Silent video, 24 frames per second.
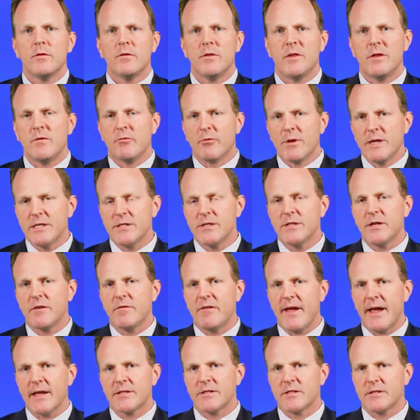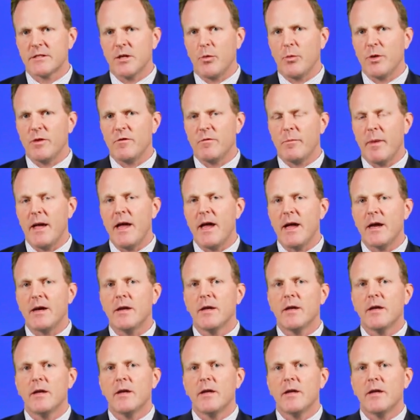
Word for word: The recent advances that we've made